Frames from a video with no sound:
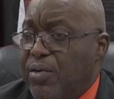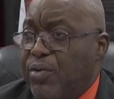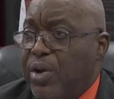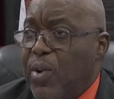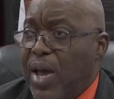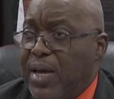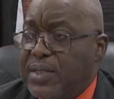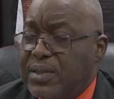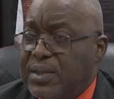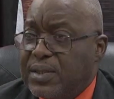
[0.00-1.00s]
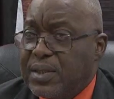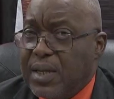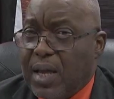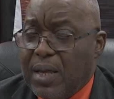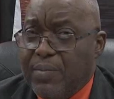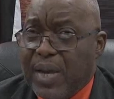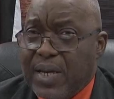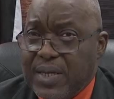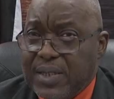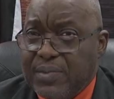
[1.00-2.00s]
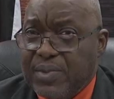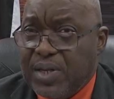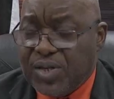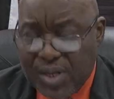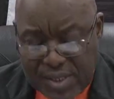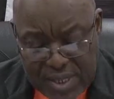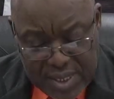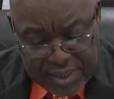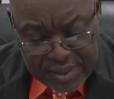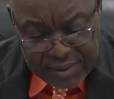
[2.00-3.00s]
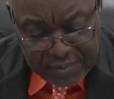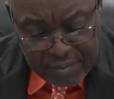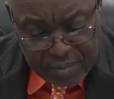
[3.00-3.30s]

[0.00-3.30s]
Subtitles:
requires a mechanism such as this,